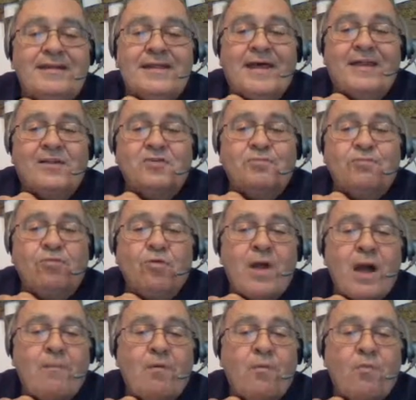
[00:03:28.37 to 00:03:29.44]
that is
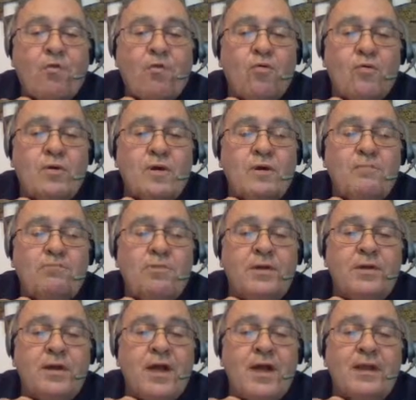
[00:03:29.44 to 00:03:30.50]
probable
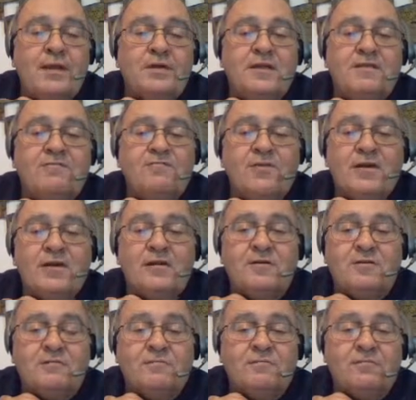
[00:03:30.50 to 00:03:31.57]
but not
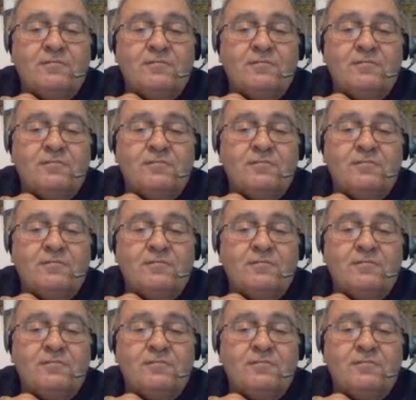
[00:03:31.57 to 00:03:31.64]
definitive.